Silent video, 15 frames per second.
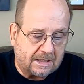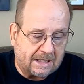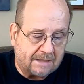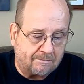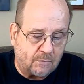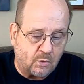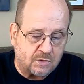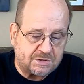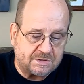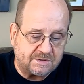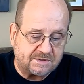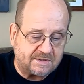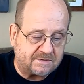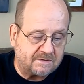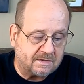
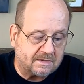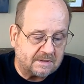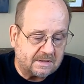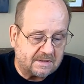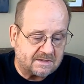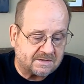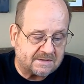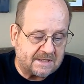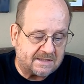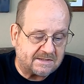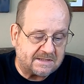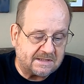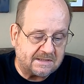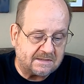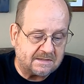Motion
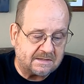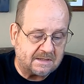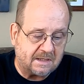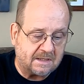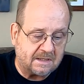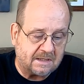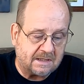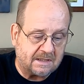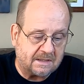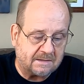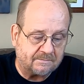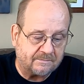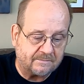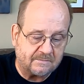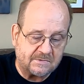
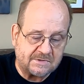sensing